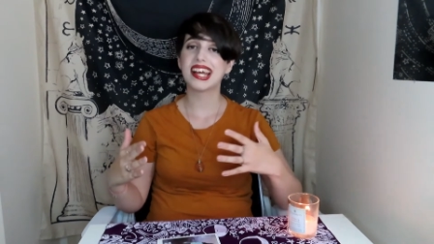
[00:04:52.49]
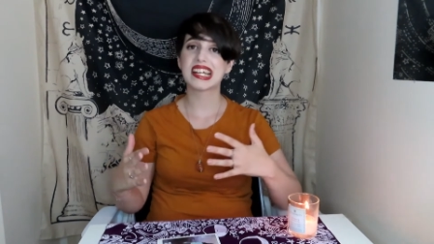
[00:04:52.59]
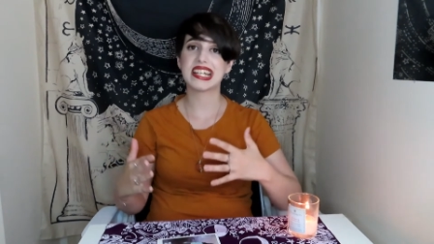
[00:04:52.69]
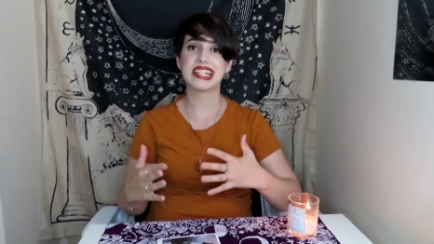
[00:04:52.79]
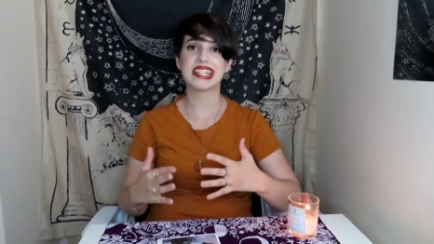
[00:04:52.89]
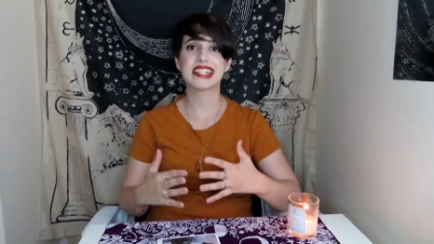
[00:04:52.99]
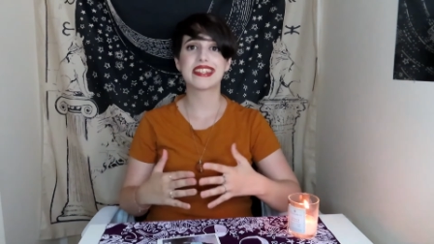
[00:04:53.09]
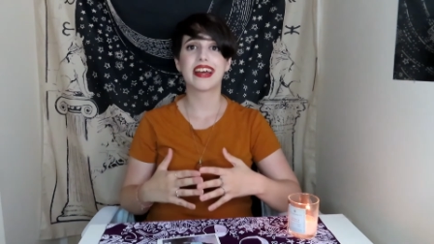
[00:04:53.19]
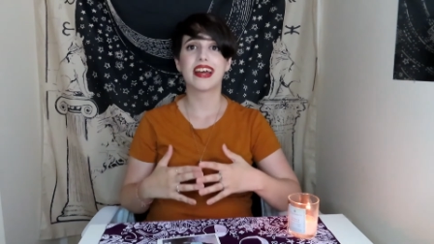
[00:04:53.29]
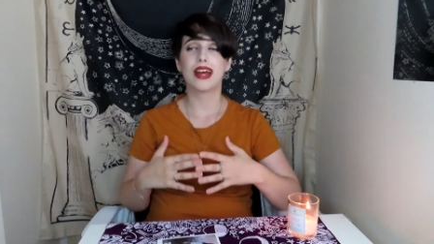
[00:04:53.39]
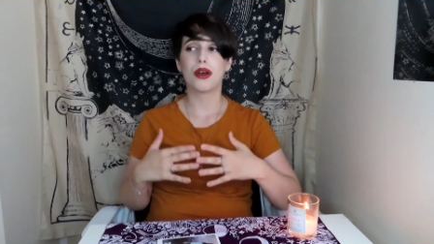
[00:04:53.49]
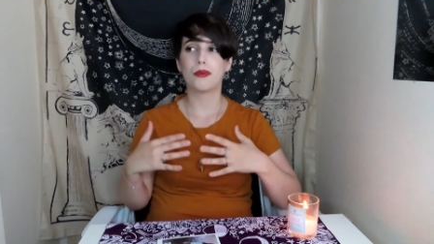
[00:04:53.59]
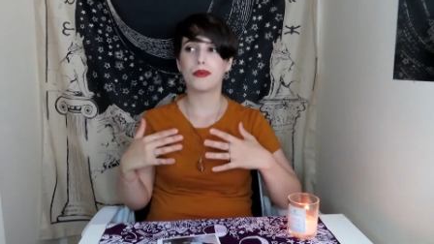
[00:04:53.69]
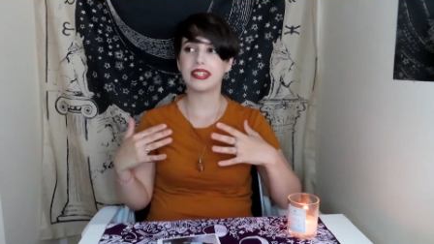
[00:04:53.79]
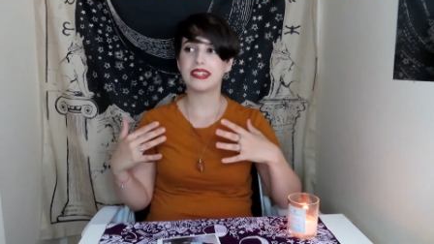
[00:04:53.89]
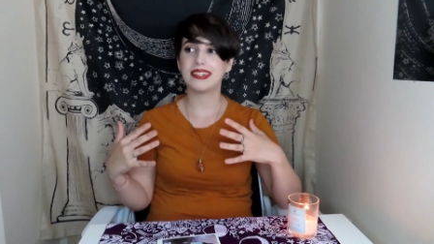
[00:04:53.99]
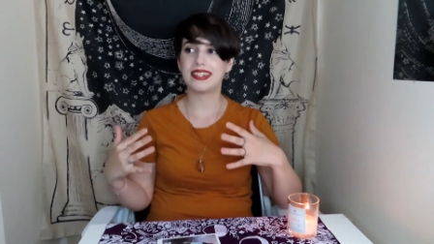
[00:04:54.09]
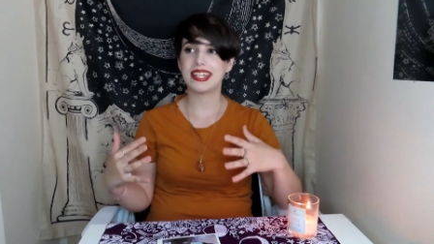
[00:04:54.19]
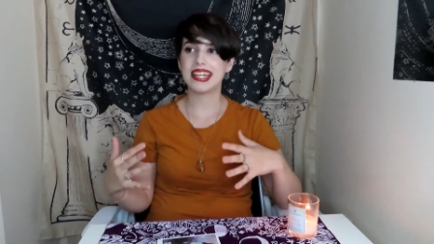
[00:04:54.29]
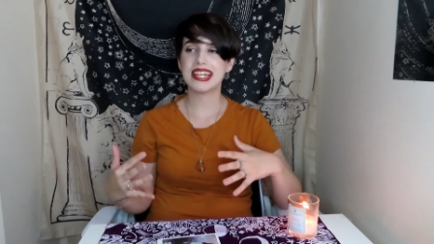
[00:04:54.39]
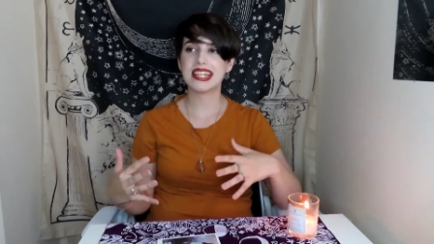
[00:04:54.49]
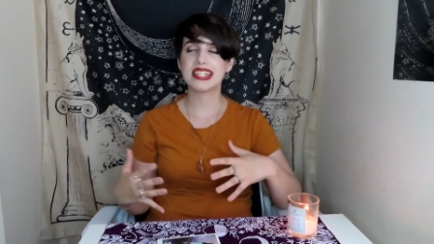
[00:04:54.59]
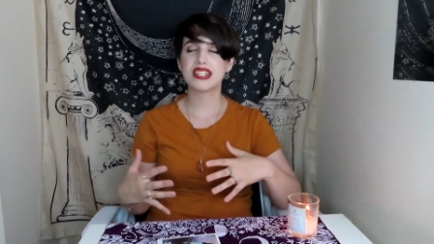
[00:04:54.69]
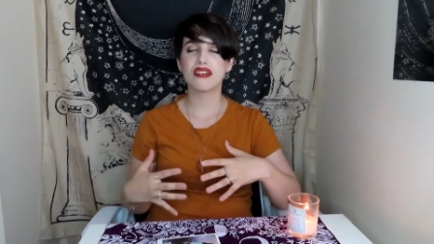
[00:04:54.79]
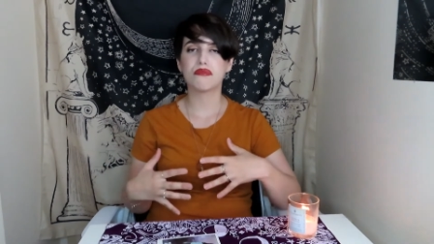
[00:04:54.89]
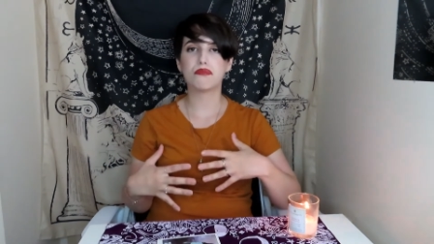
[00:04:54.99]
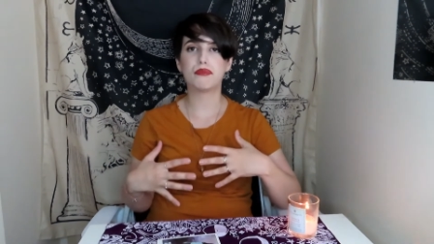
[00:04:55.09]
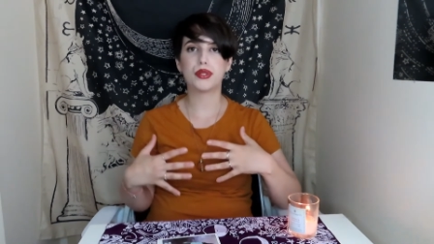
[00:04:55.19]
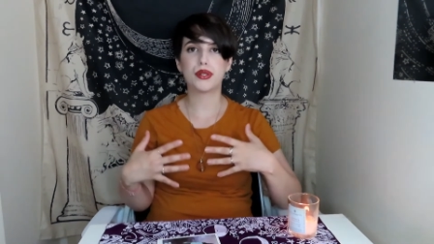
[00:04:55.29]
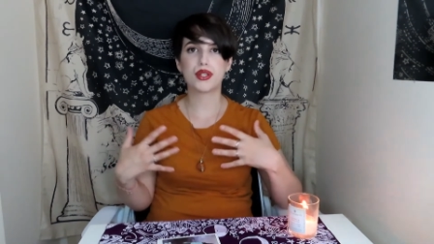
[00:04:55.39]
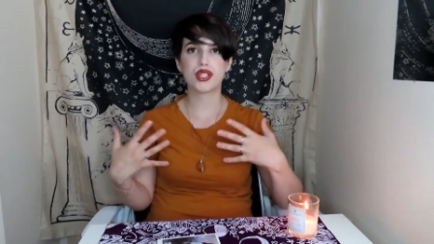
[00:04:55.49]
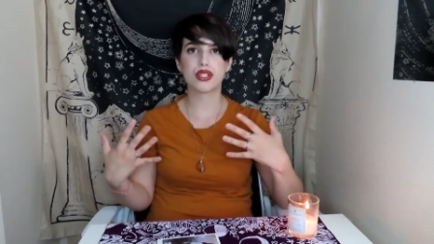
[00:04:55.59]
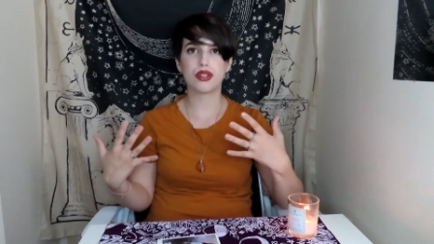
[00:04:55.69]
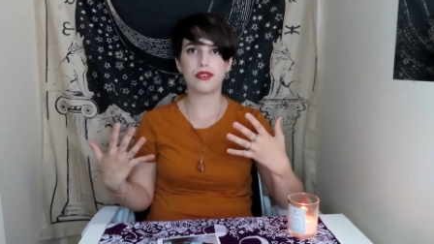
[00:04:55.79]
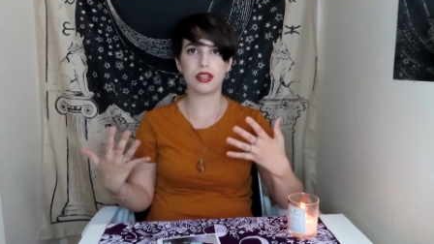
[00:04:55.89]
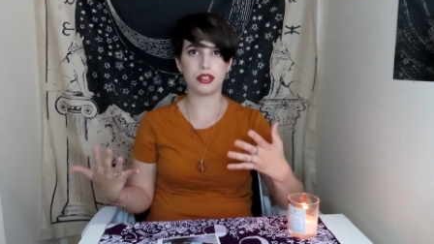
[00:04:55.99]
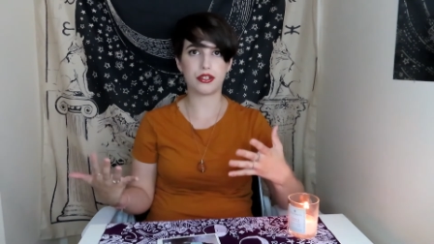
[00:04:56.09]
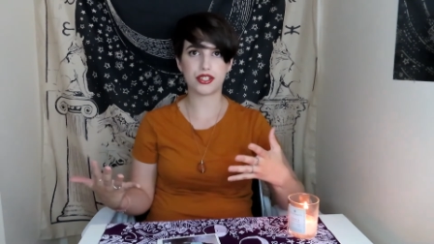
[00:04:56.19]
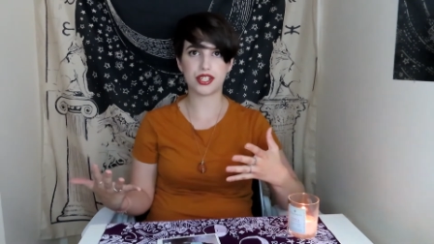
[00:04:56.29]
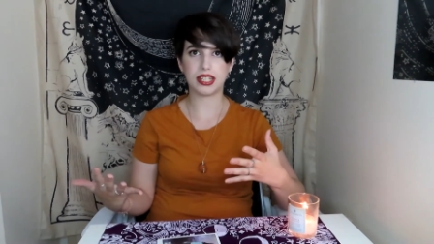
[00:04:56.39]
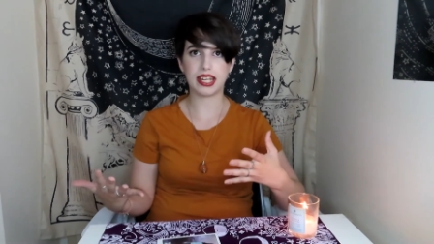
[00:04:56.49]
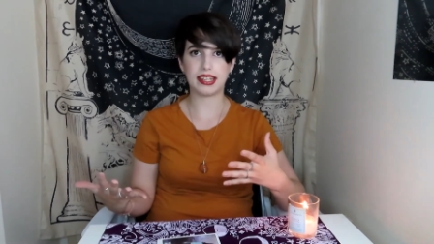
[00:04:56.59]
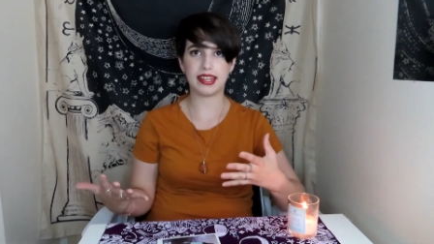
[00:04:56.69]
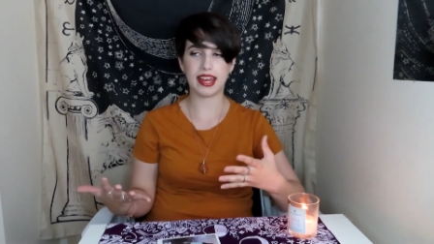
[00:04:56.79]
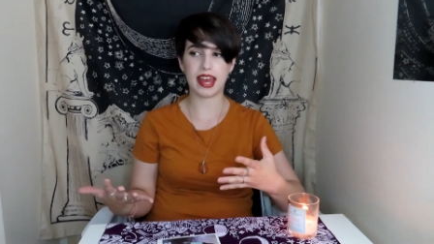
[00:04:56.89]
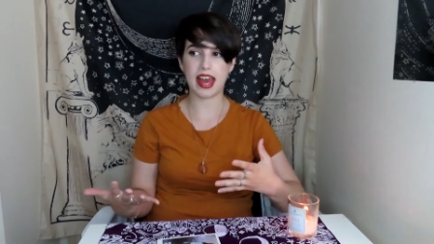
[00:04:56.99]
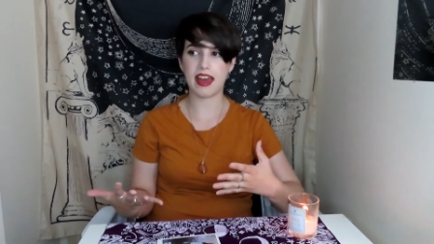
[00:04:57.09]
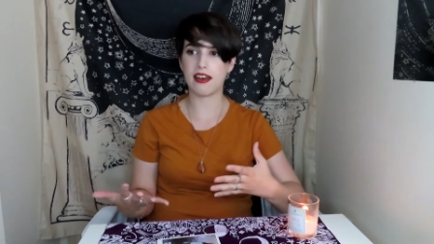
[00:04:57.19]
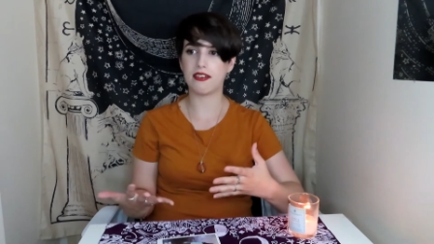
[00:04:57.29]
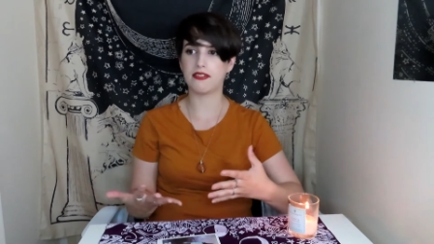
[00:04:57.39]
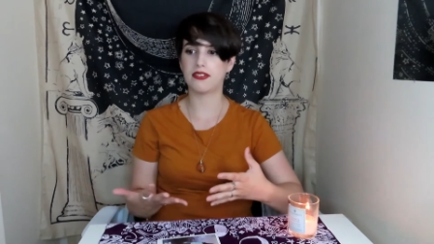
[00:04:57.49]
Because with this burst of energy that they have,